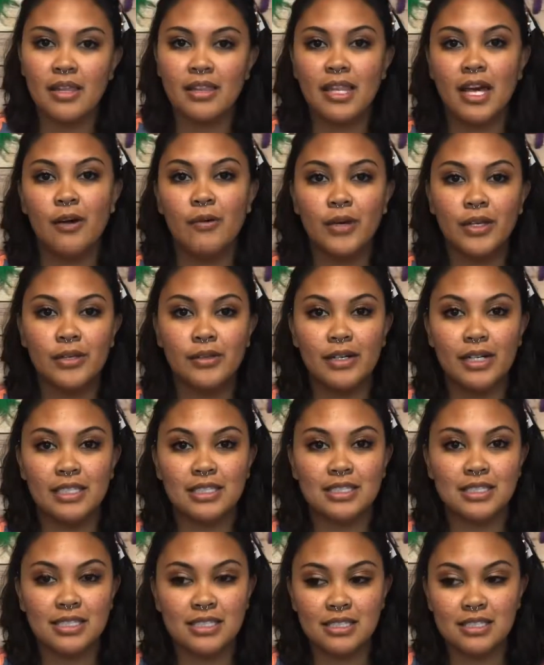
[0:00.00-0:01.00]
That way you
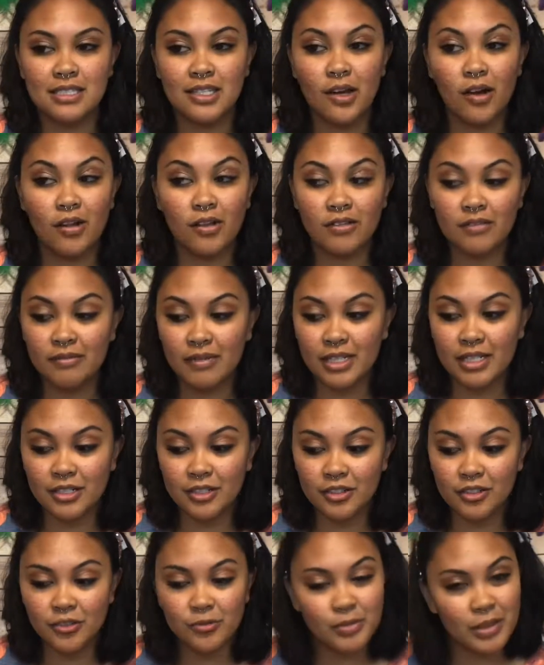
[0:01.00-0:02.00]
guys can see all of my
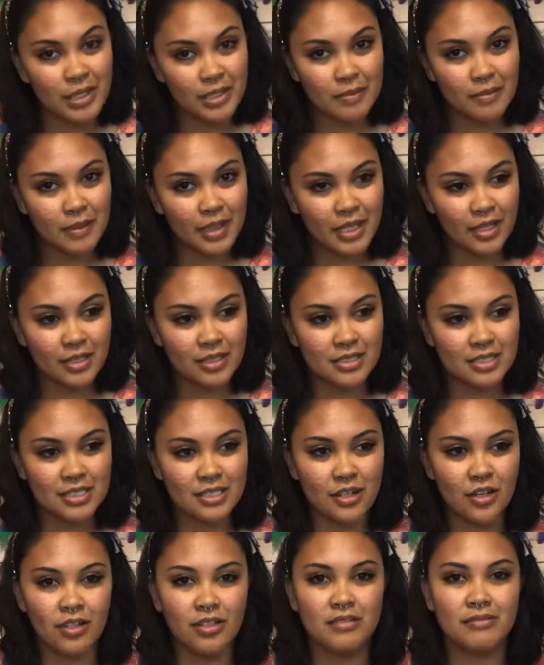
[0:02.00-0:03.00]
new pin mails
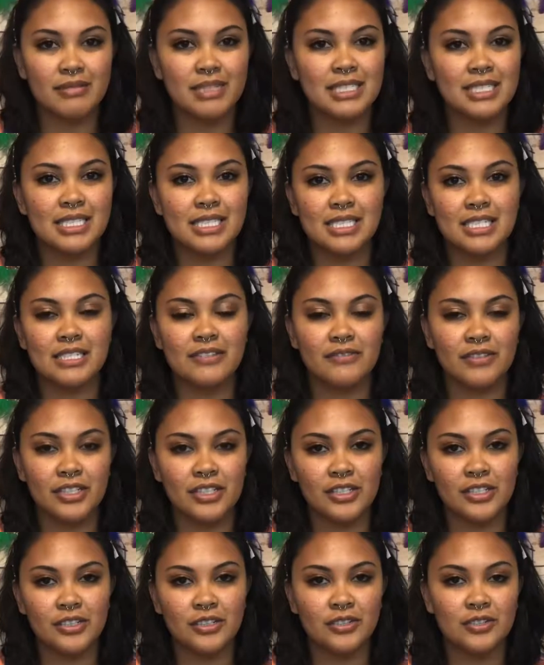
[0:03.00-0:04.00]
and all of my Disney
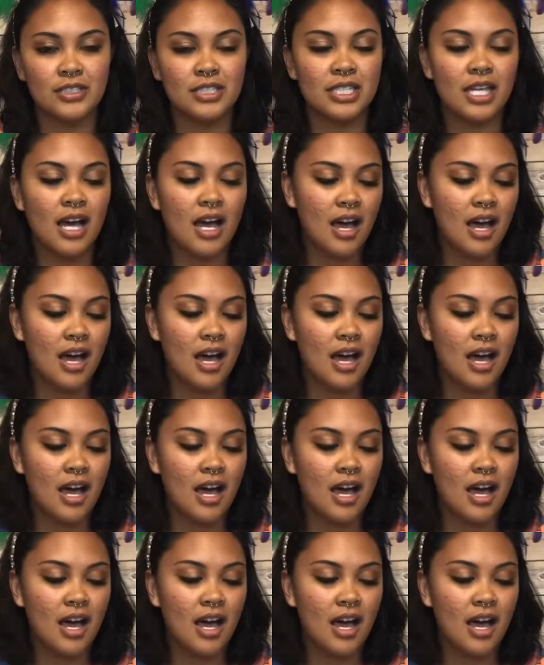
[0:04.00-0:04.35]
videos.